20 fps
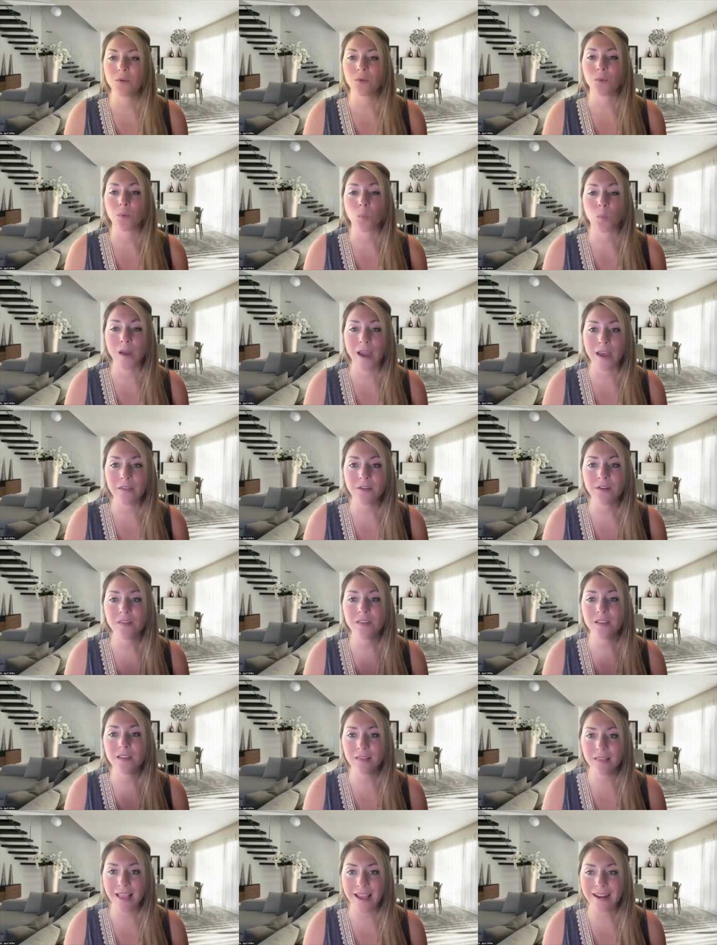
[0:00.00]
Rather
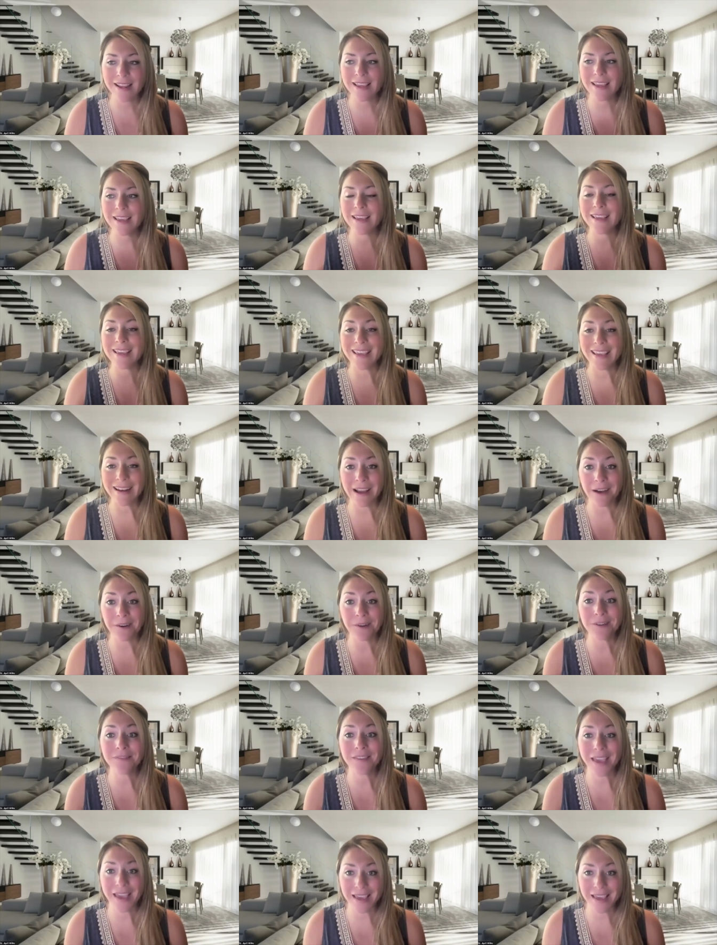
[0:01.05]
than letting it get out
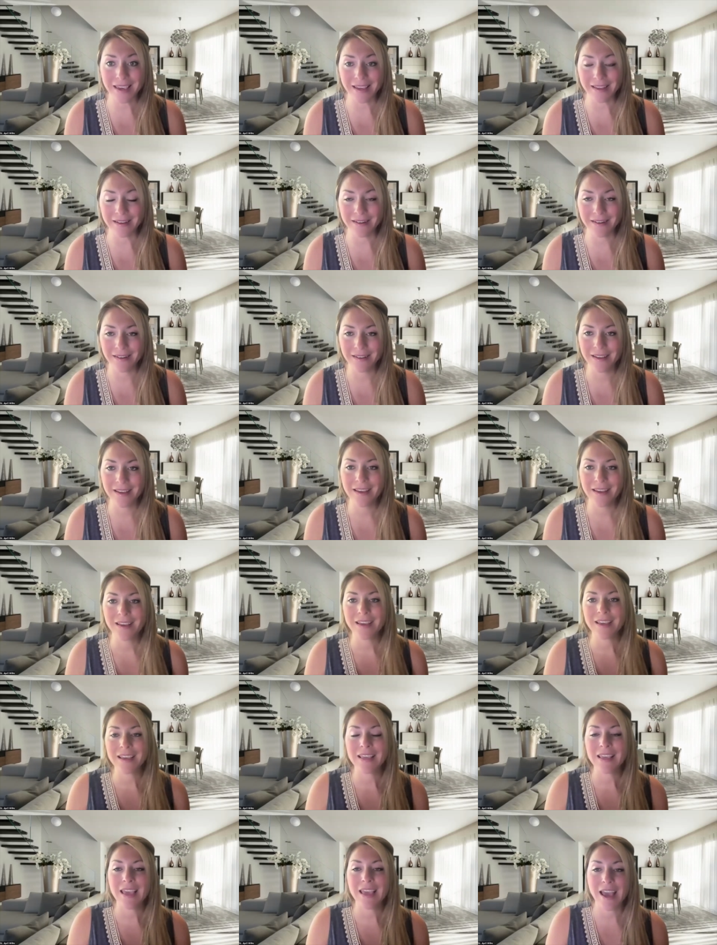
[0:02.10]
of hand,
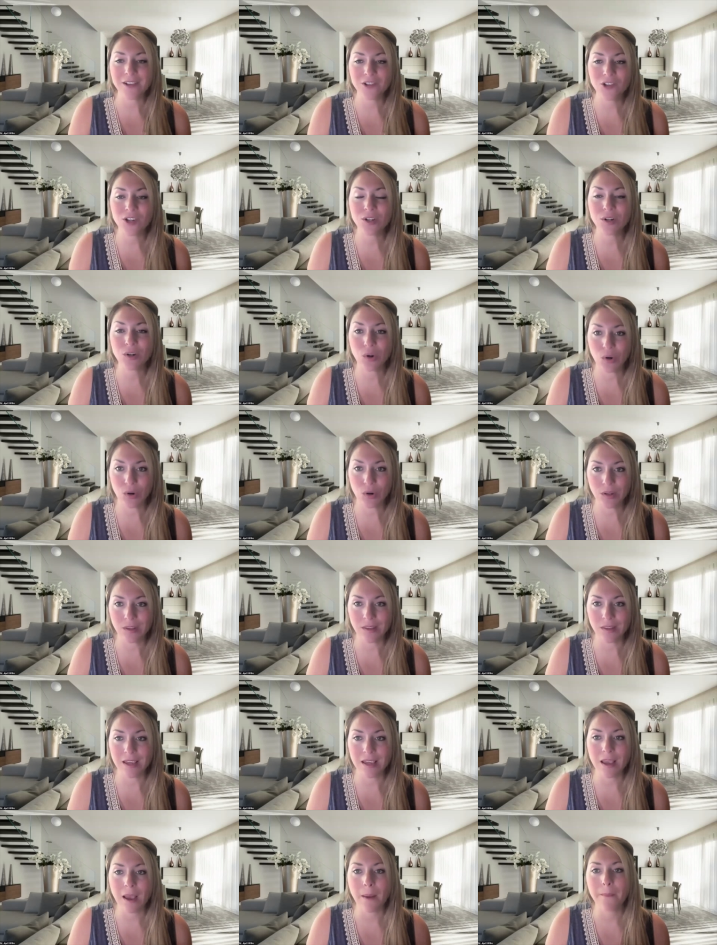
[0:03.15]
catch it
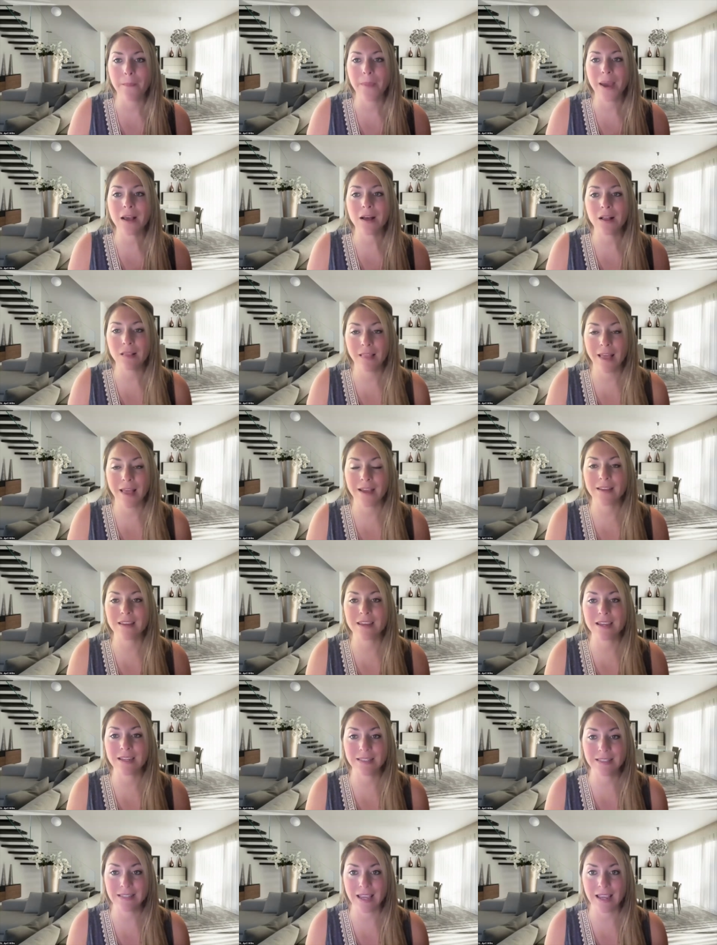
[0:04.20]
early by
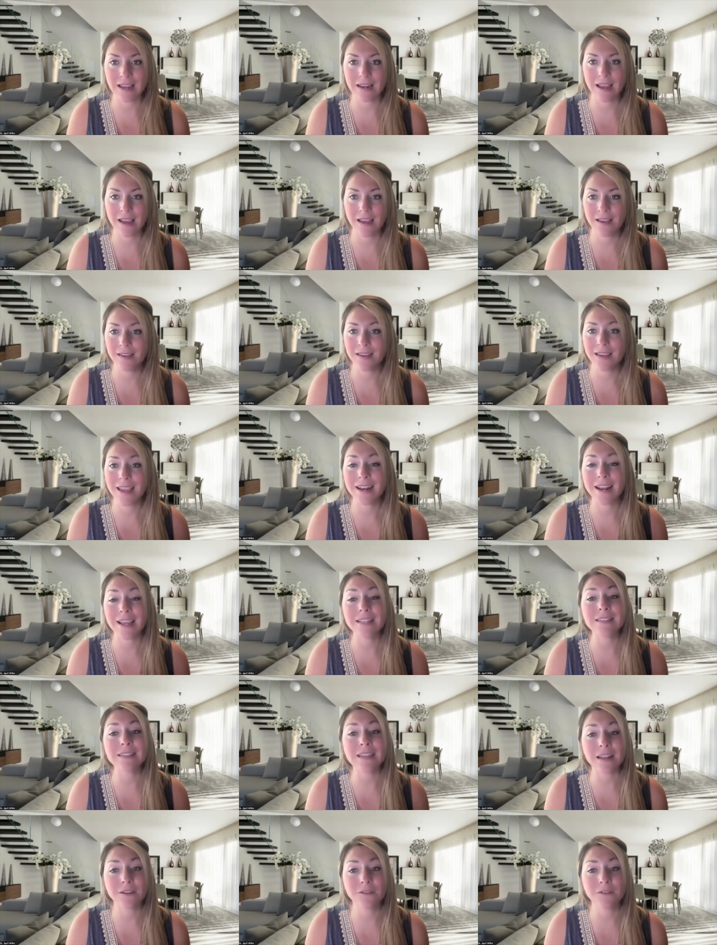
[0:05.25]
collecting data and
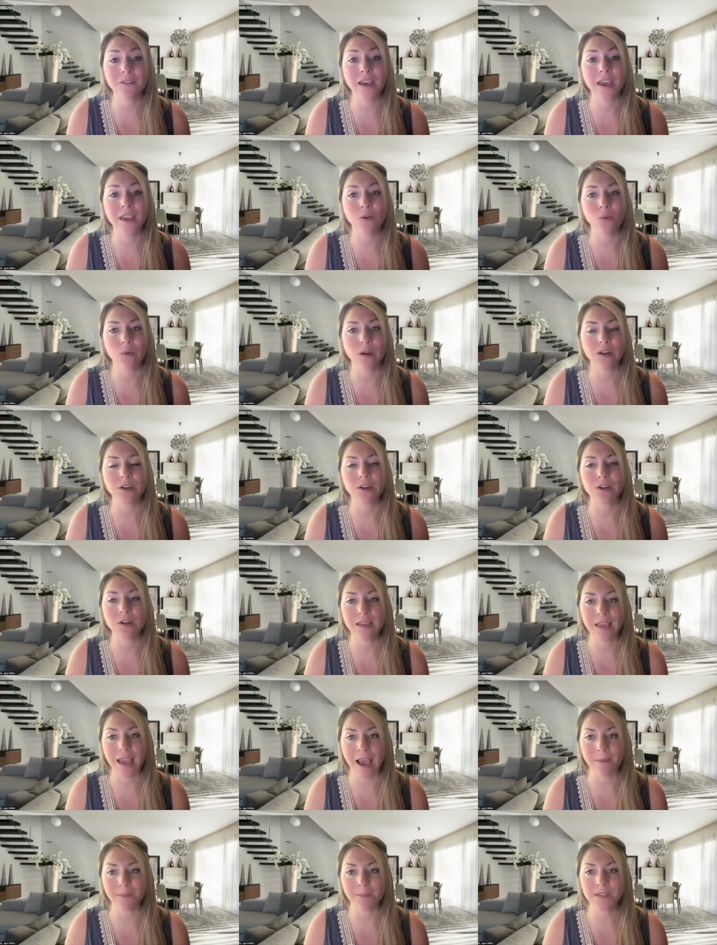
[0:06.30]
identifying where your
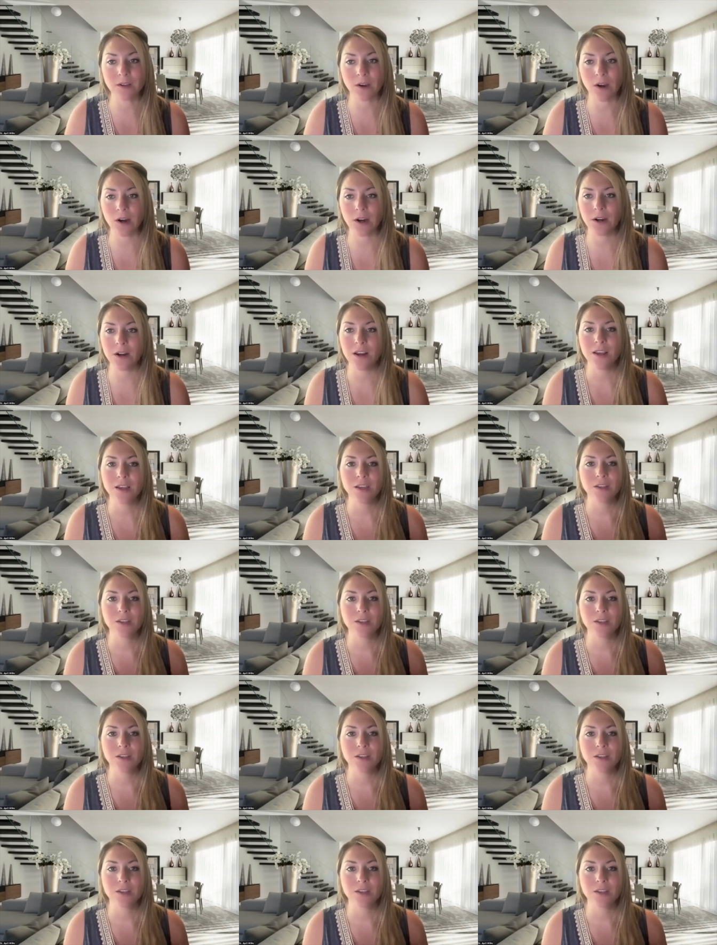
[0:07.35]
gaps are.